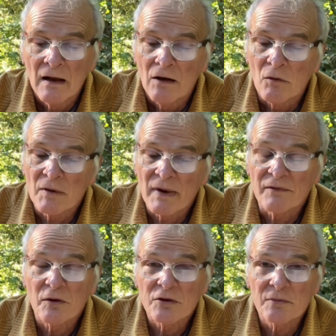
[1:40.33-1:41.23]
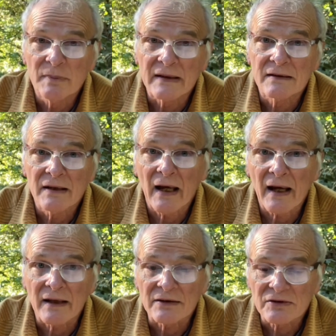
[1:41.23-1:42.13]
One of my first big
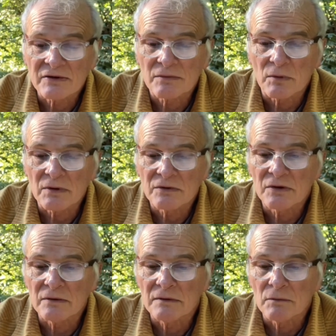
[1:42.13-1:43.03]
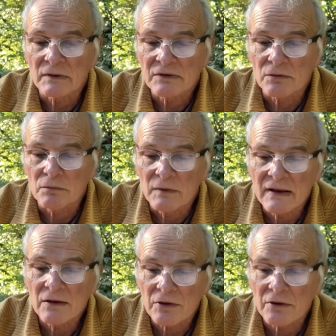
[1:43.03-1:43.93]
tasks was to
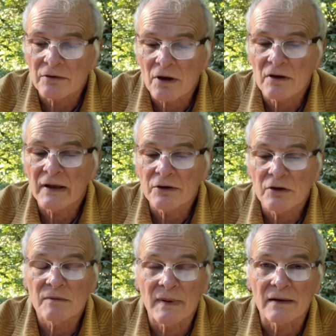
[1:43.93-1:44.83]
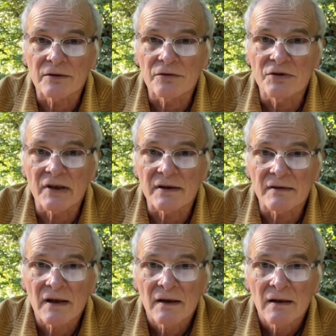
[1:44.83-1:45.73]
relearn all I could about Eugene.
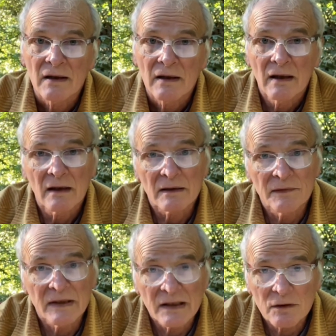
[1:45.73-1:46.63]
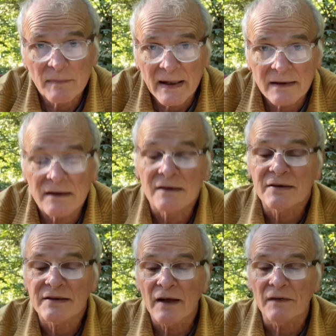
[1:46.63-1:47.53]
Living here back in the
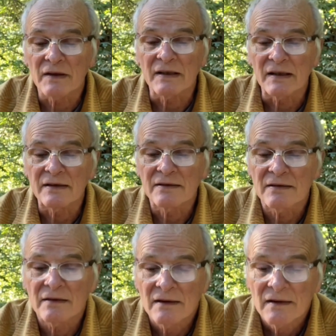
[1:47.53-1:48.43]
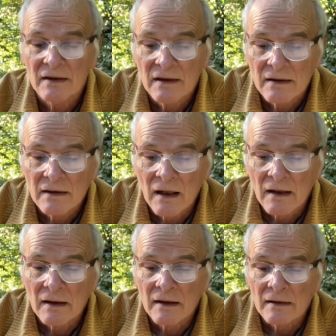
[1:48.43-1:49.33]
70s
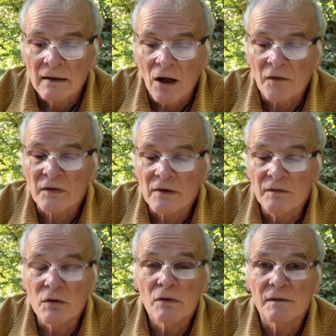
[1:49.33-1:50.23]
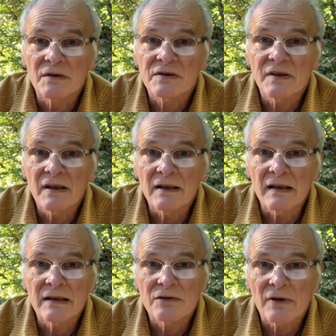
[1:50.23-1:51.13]
offered a view of a city
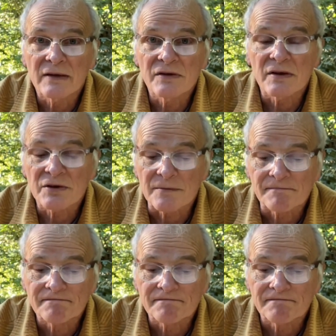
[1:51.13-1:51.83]
in transition,